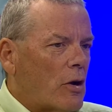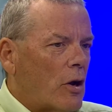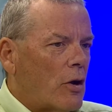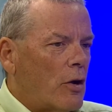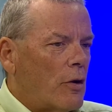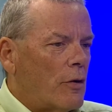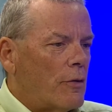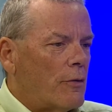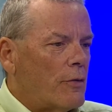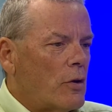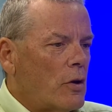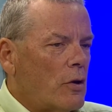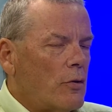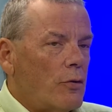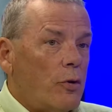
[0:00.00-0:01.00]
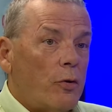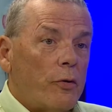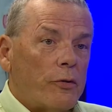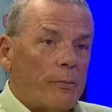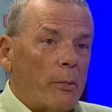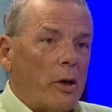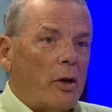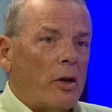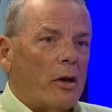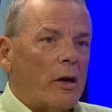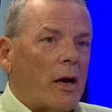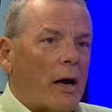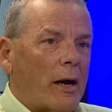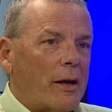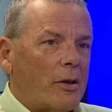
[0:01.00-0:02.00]
of news media
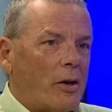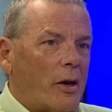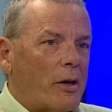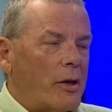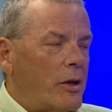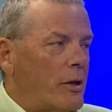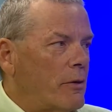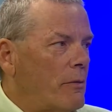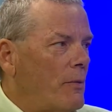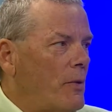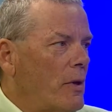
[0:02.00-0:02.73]
highlighting